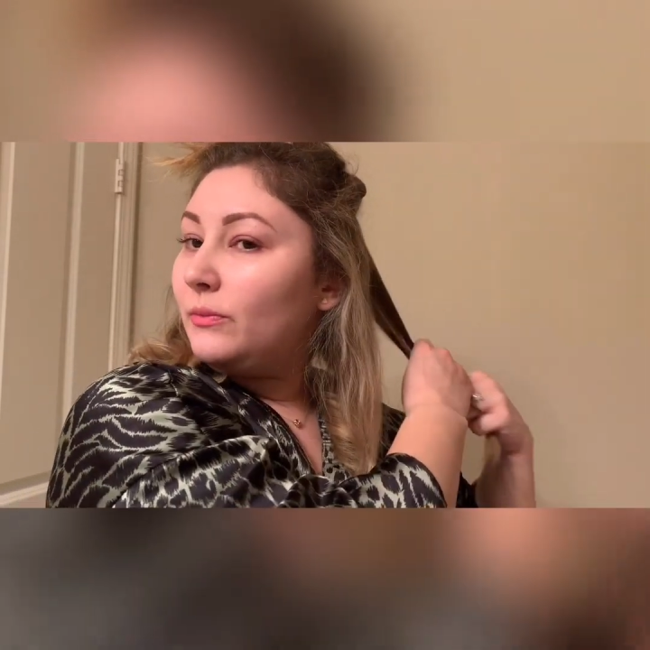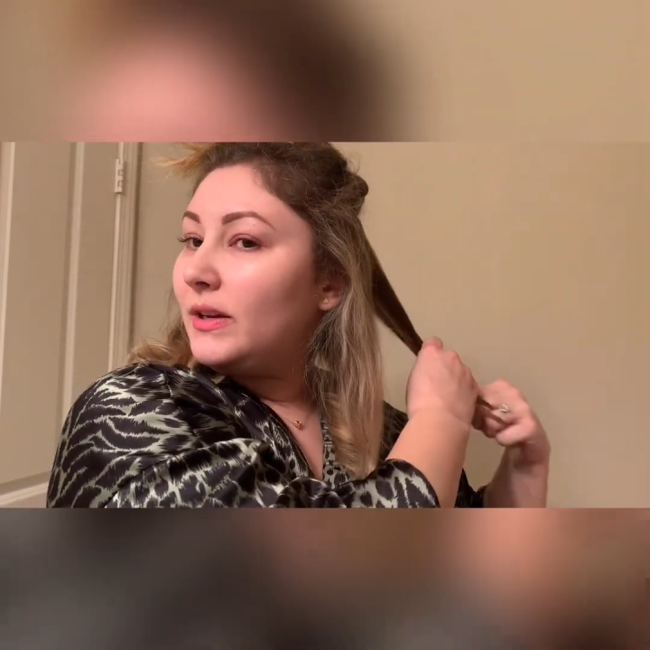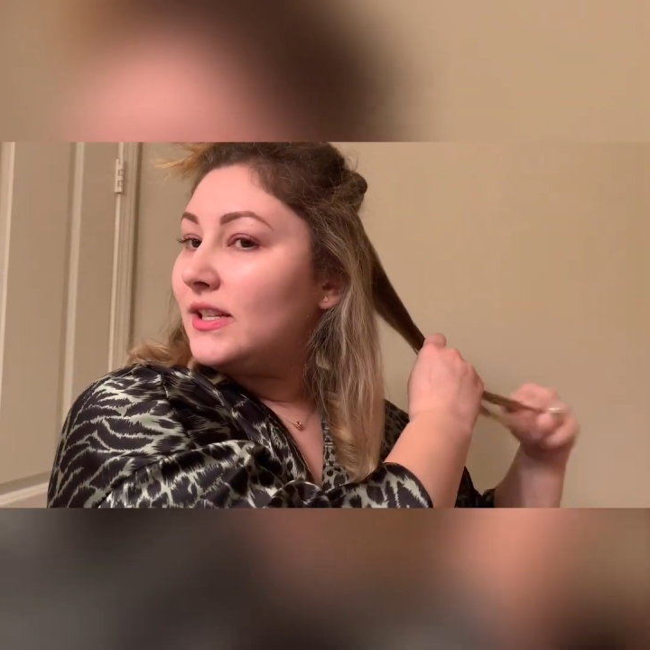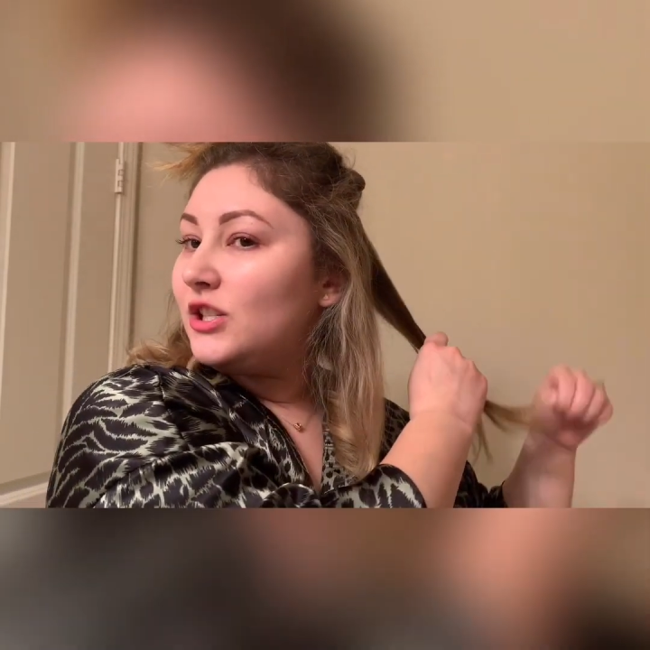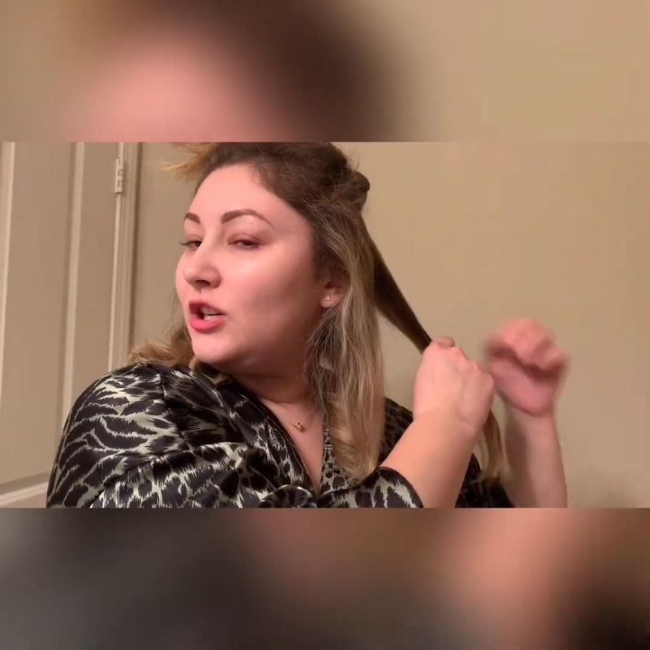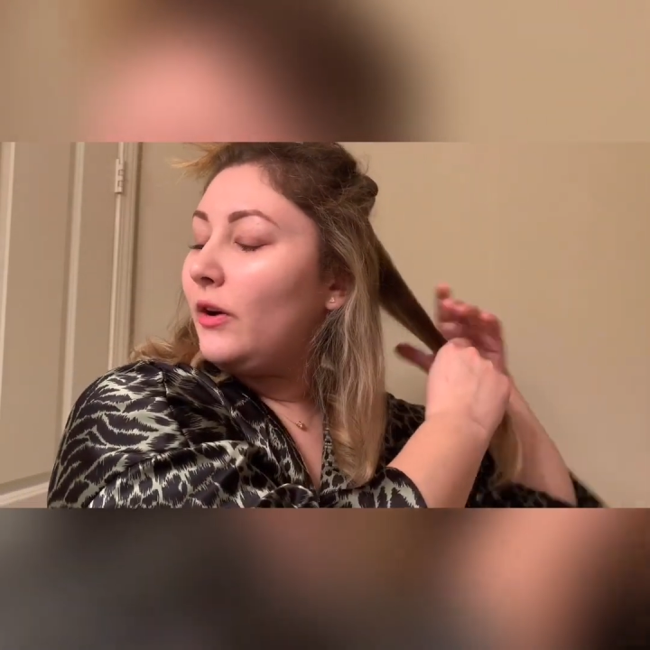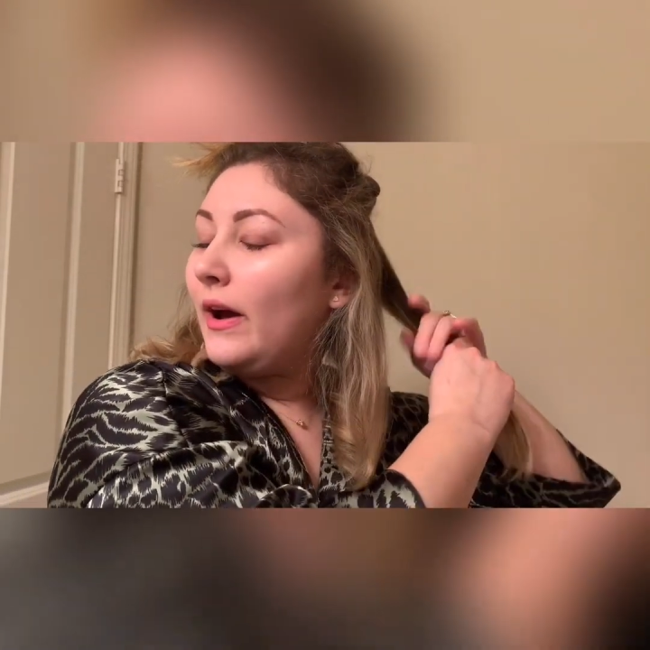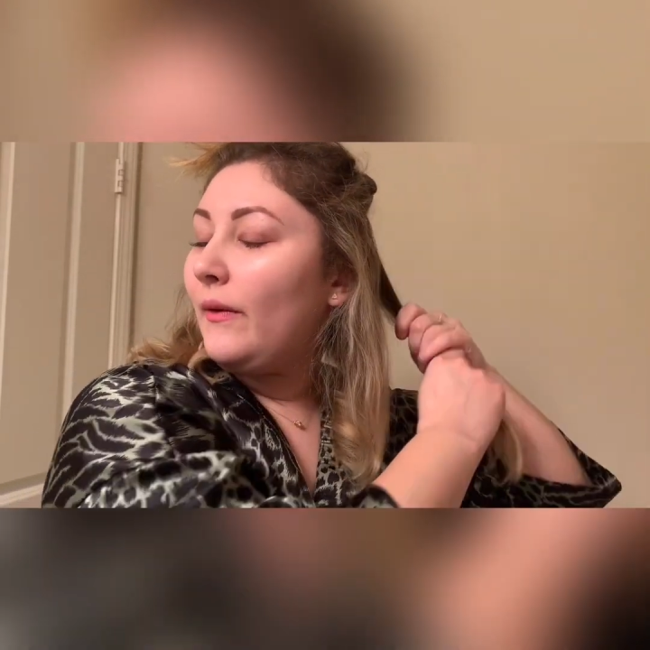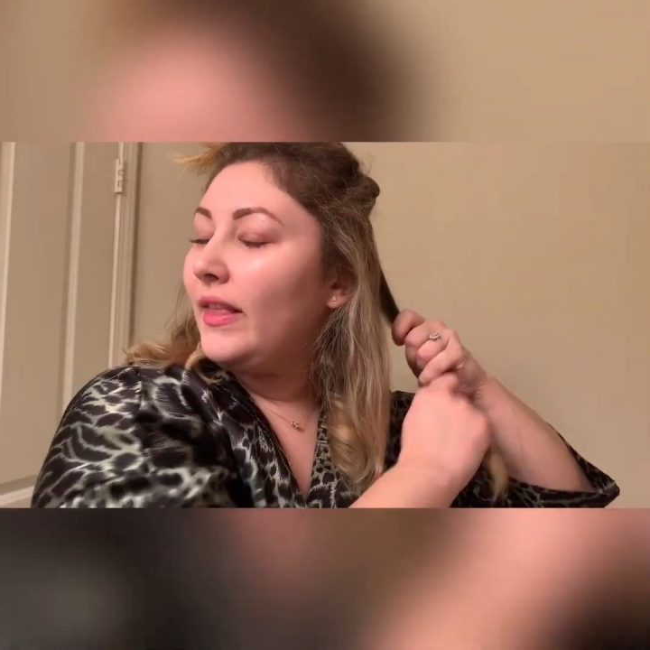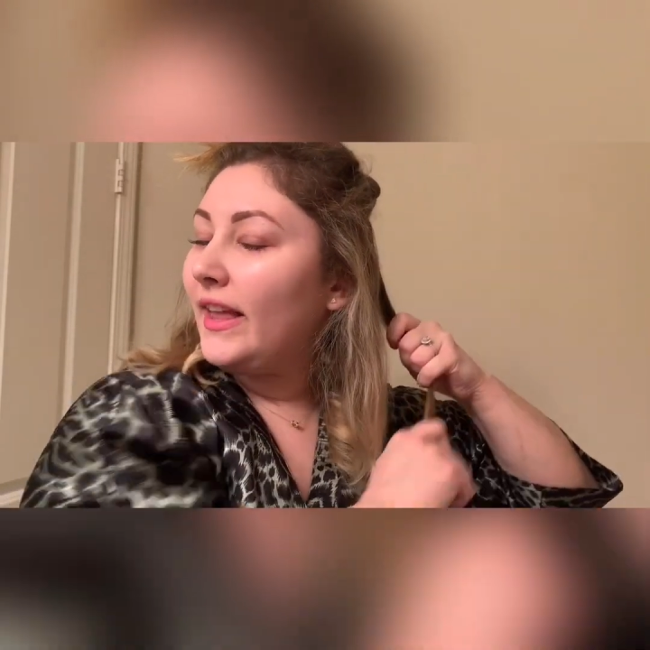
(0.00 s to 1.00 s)
because you know
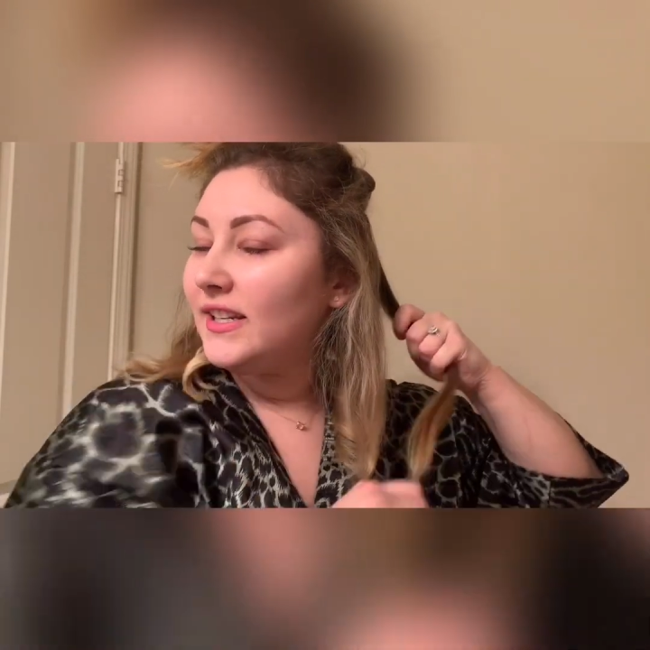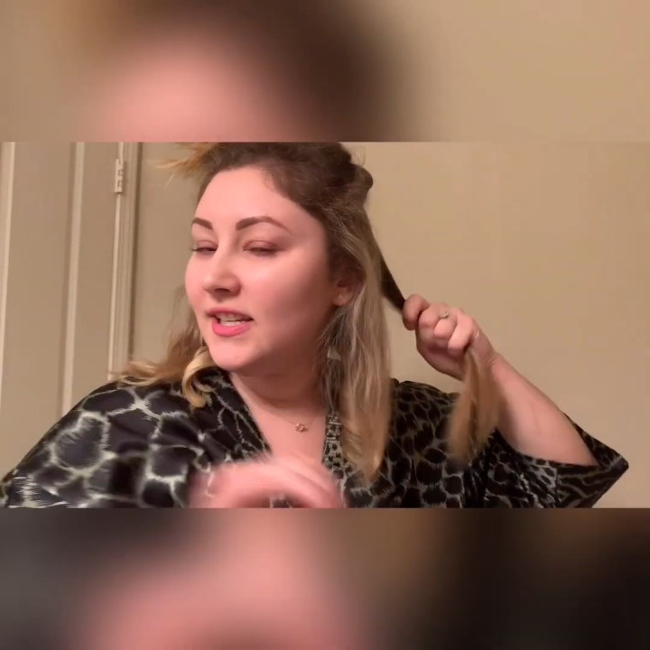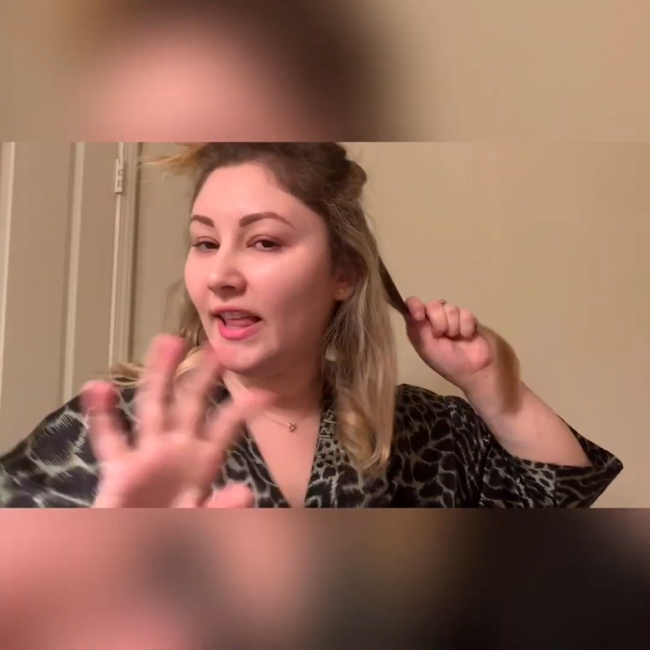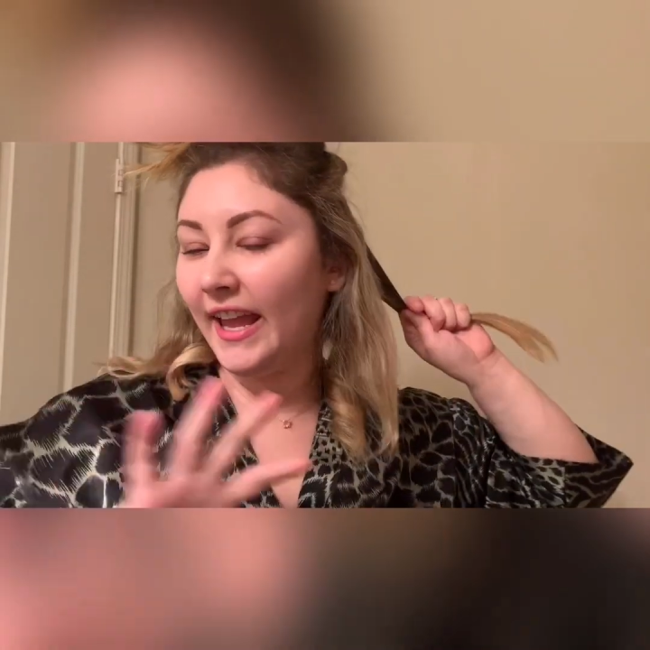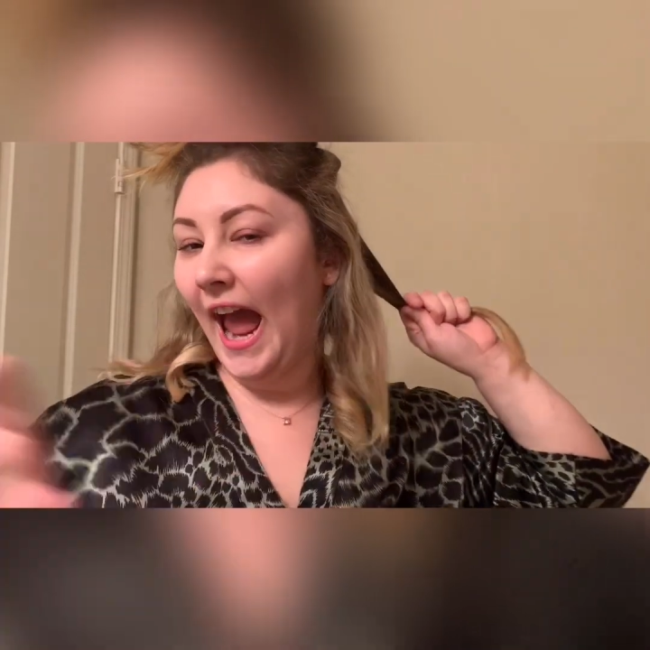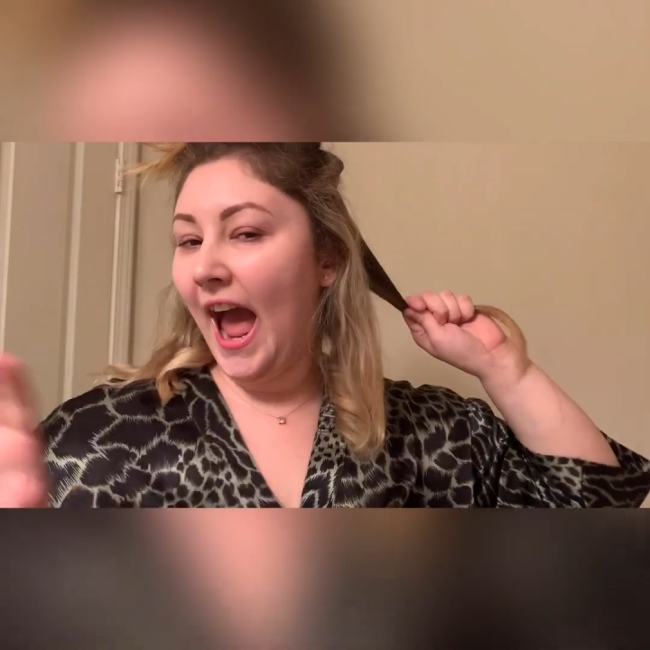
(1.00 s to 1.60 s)
how I like to like